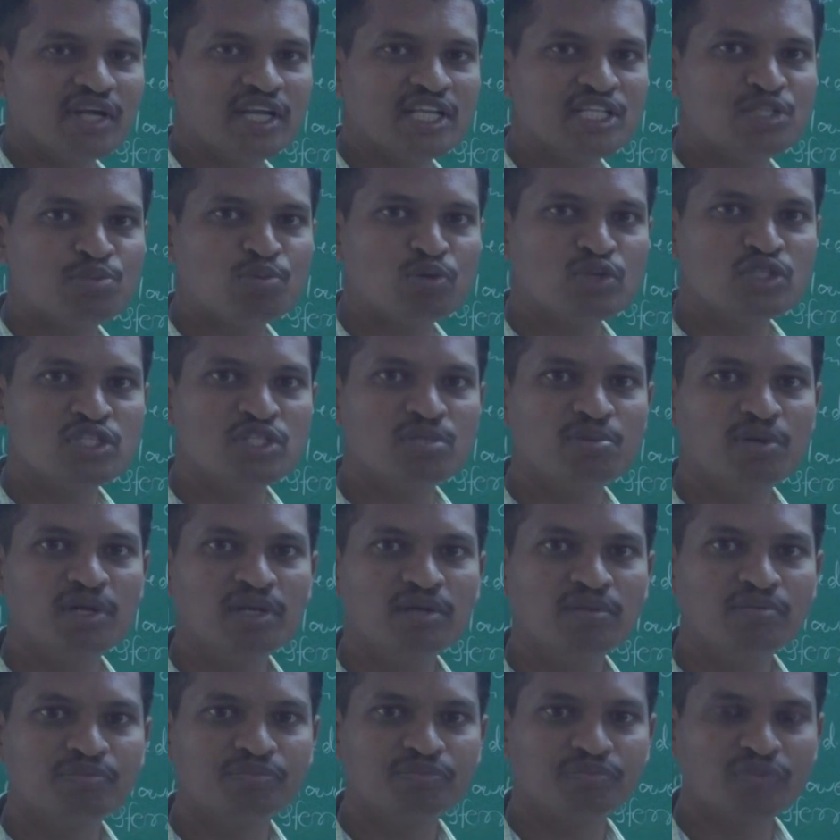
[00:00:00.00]

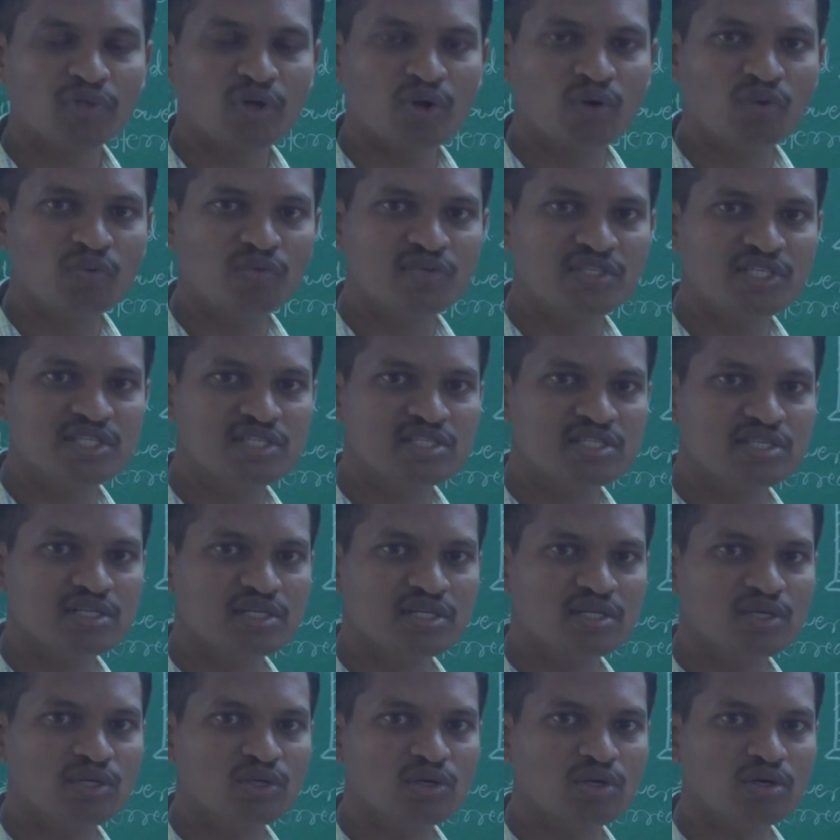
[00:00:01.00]
responsible, or which is
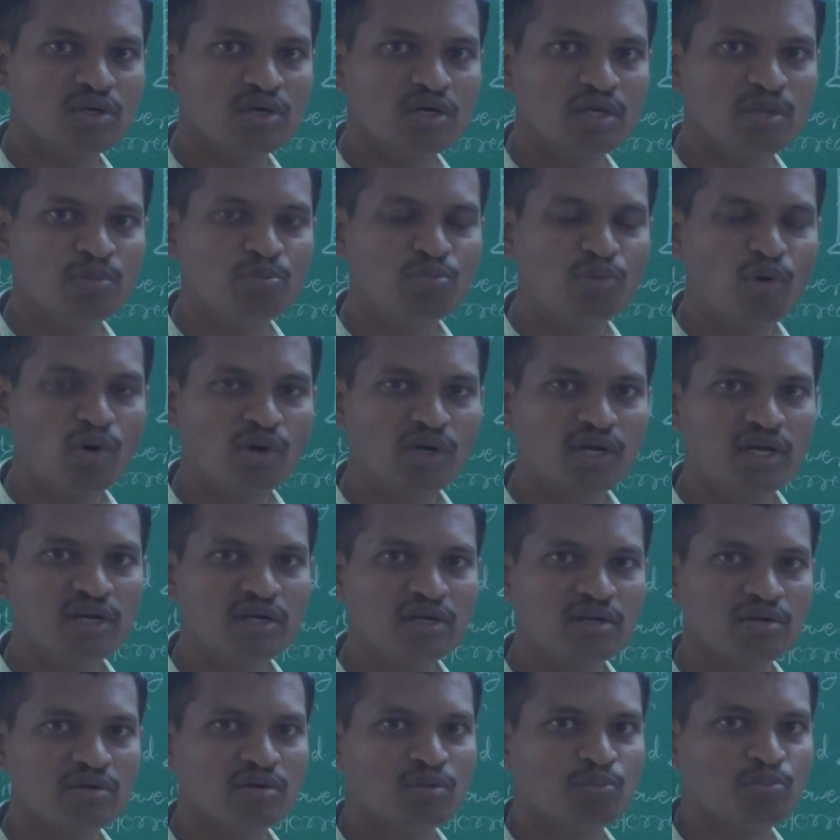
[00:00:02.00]
an
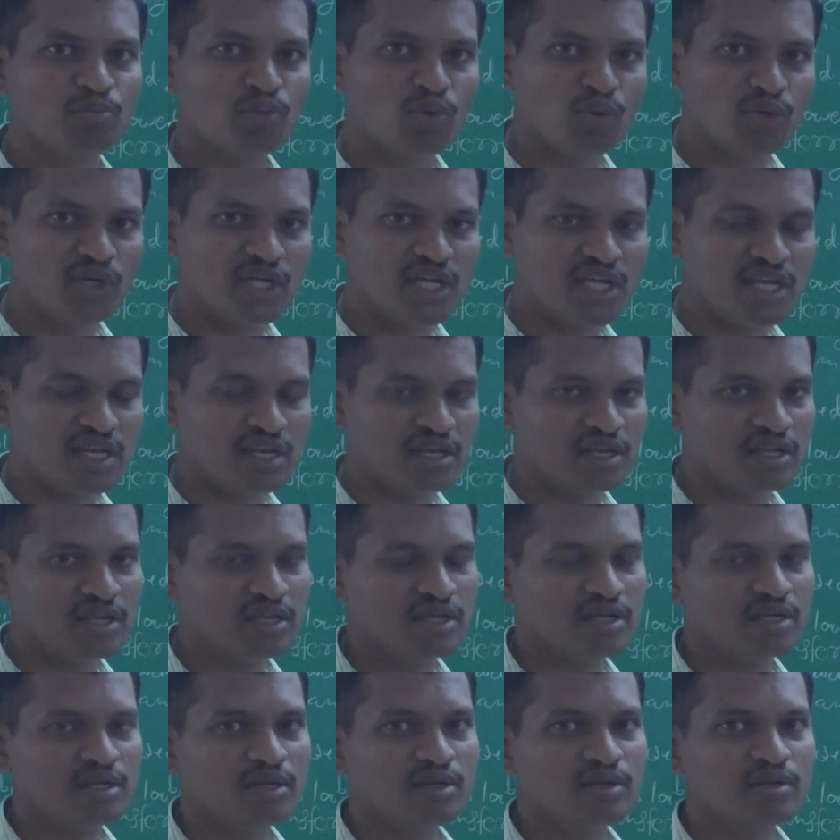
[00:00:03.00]
important
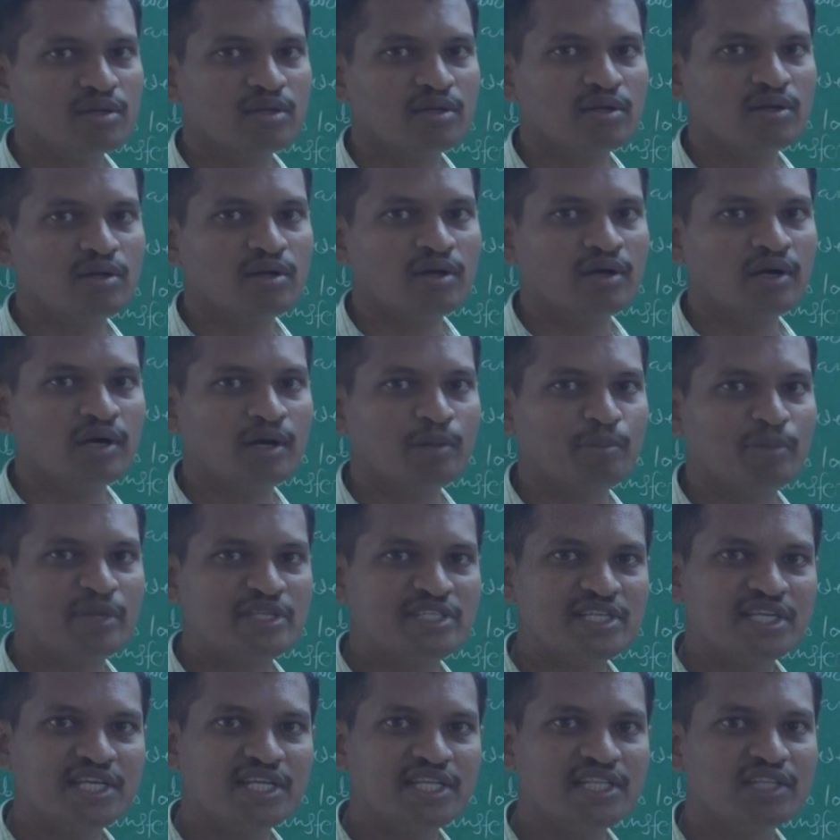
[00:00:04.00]
protein
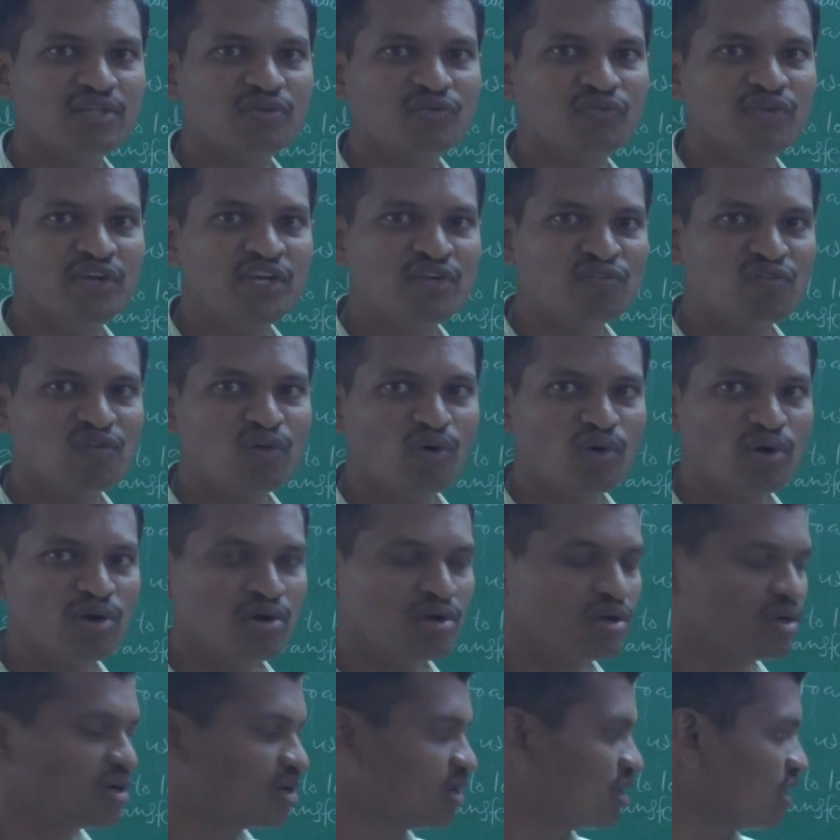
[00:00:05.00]
present in the wheat flour.
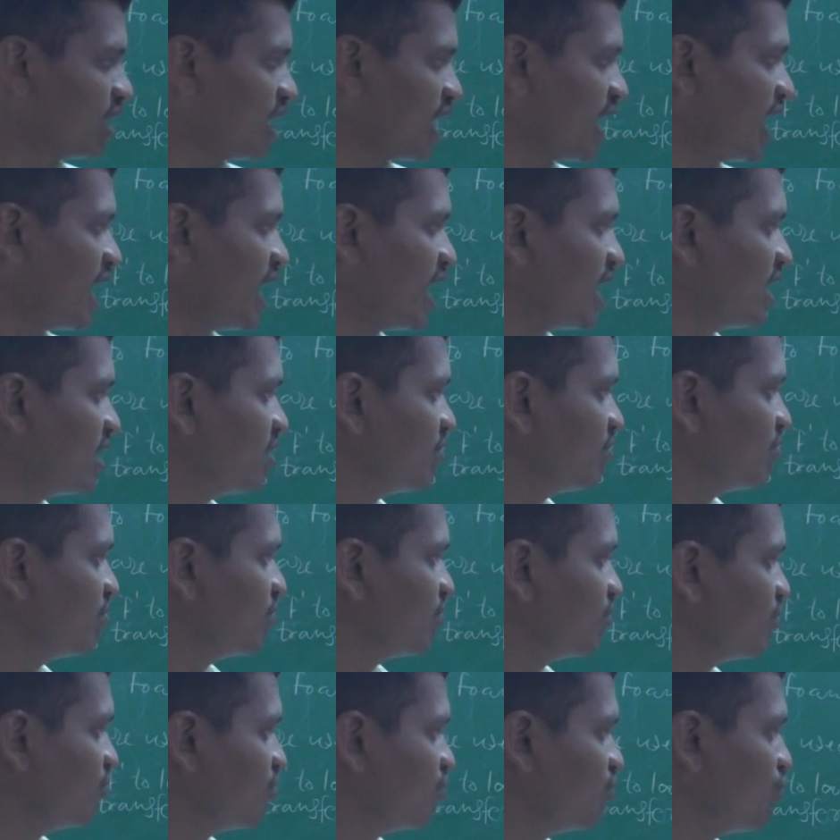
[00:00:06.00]
And
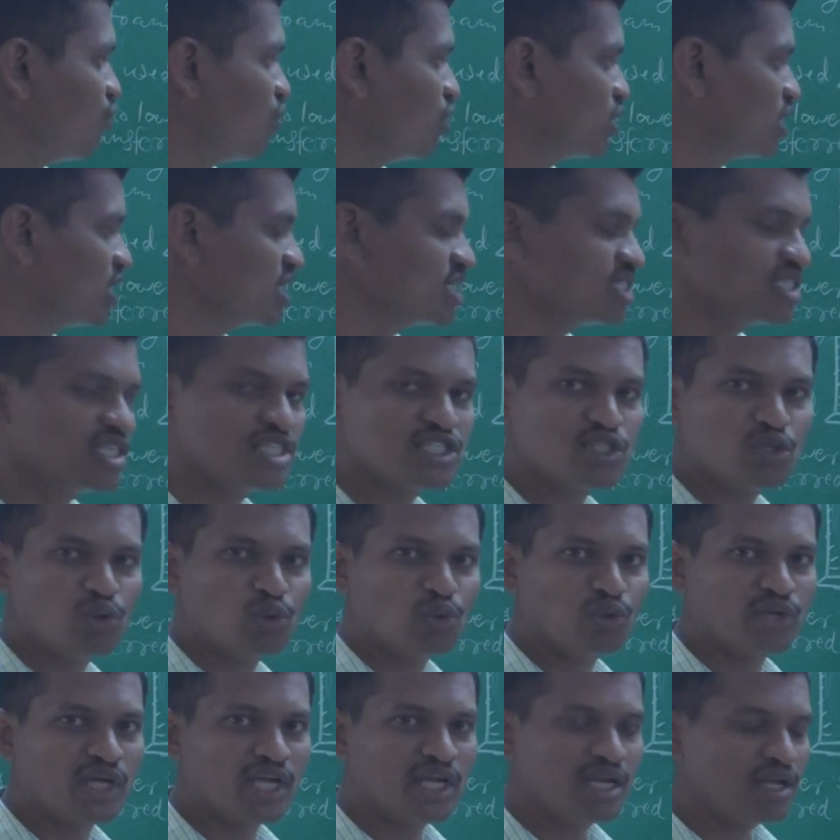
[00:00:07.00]
what is this
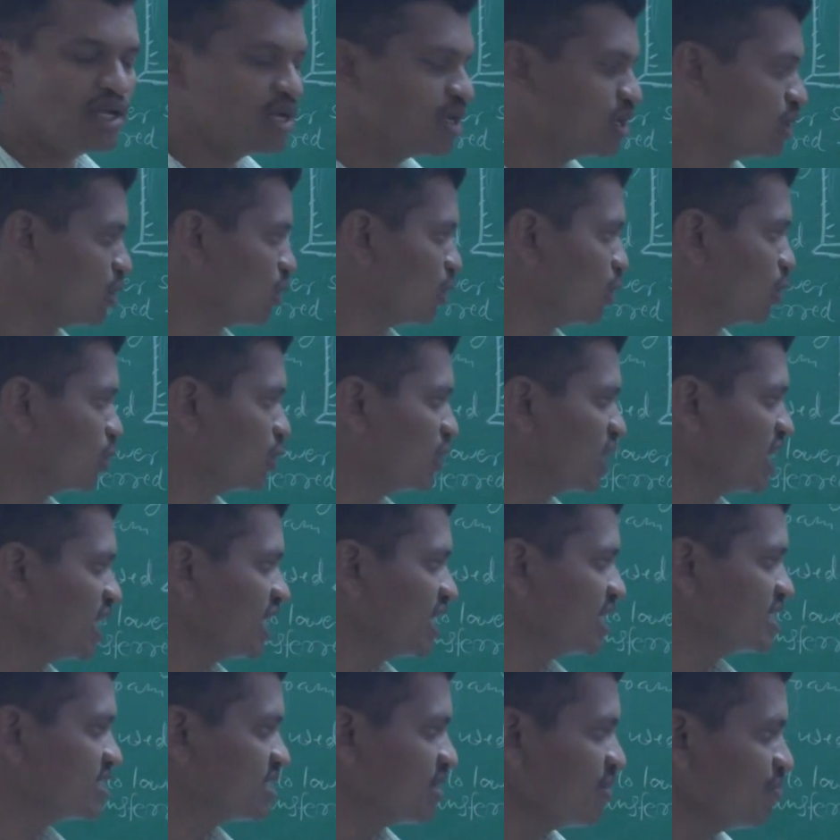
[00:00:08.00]
gluten?
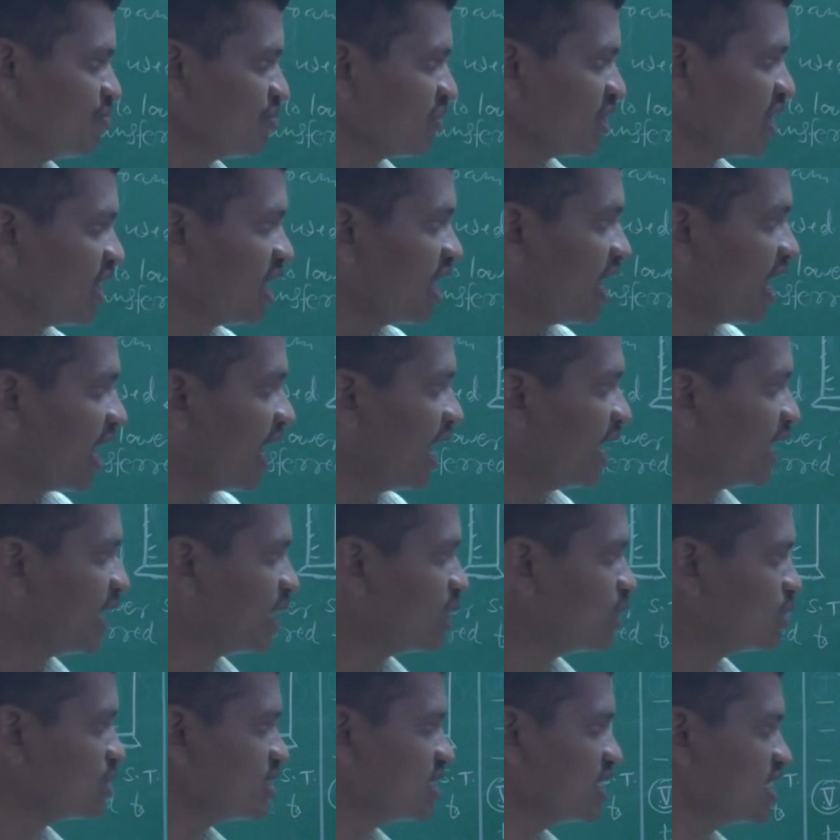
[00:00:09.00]
Gluten is a
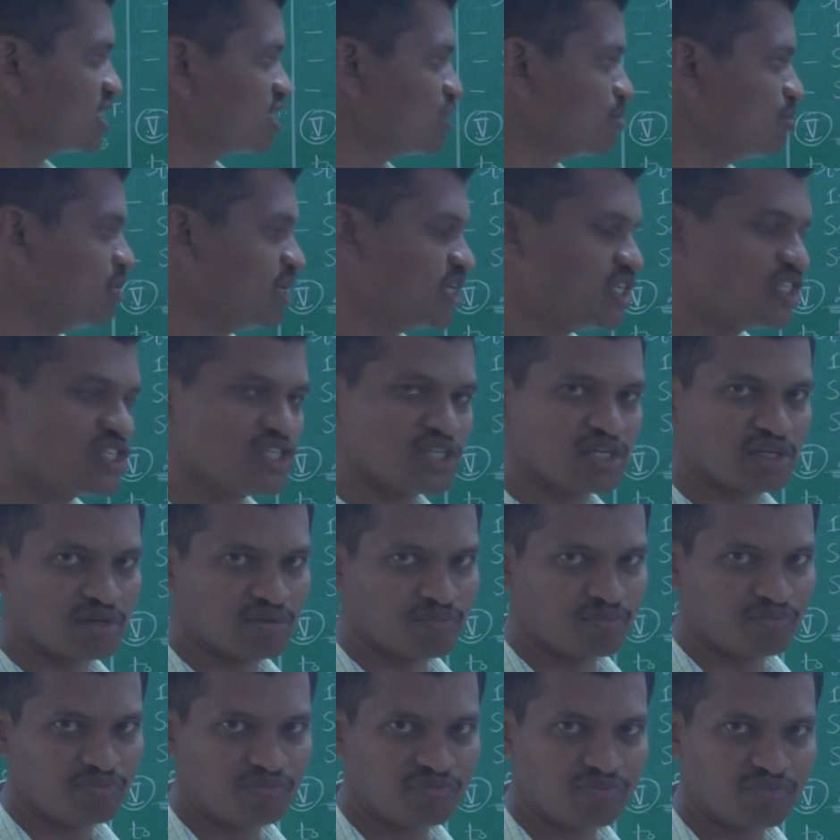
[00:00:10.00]
heterogeneous mixture.
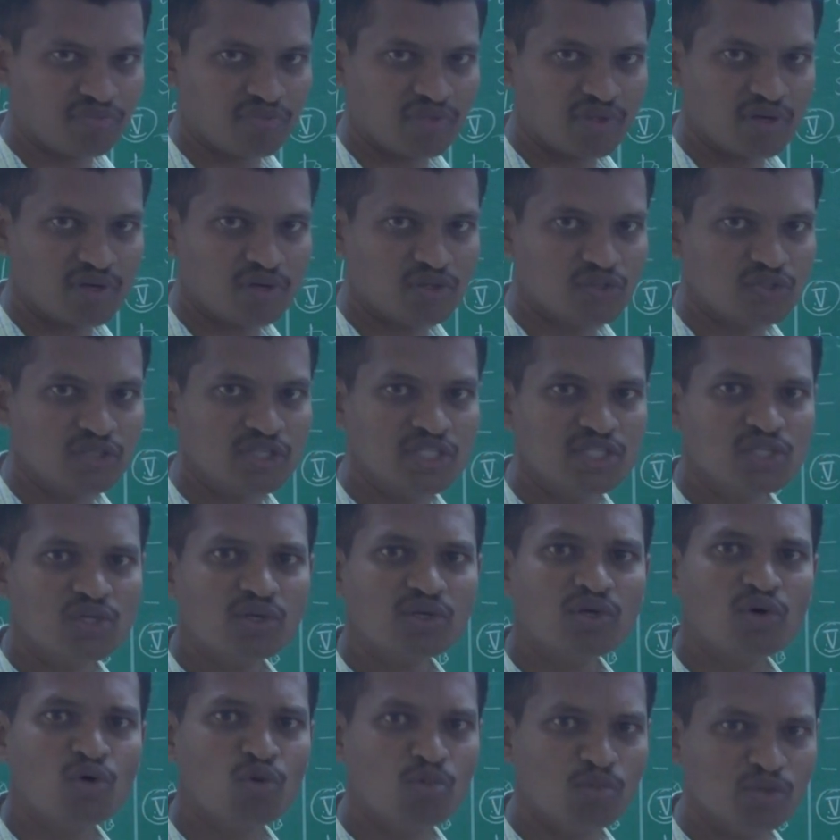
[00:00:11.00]
So it is
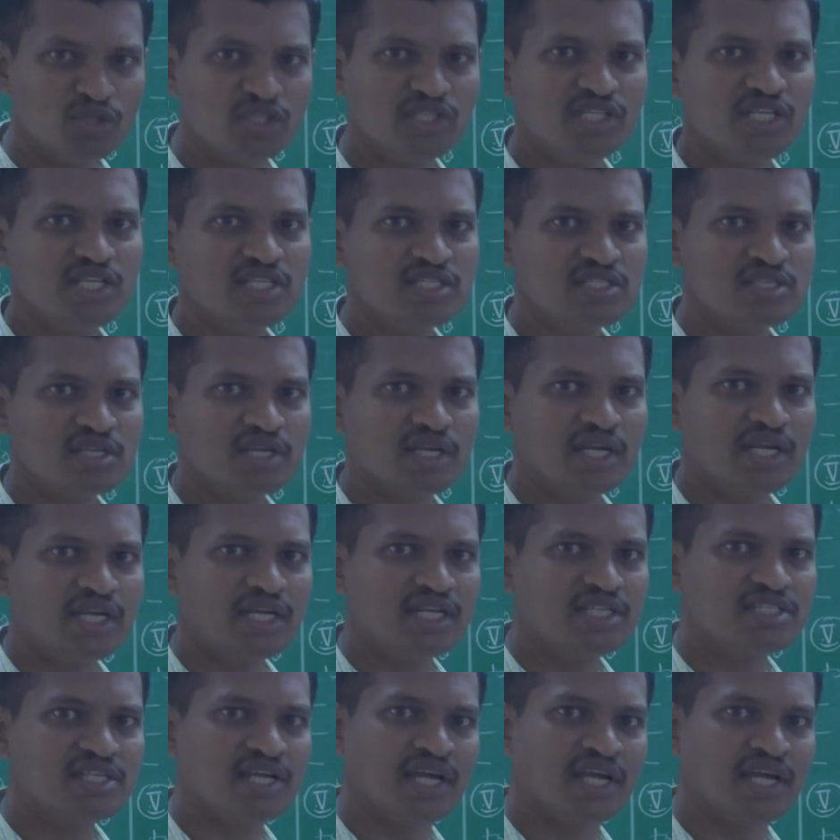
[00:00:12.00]
not a homogeneous, it is a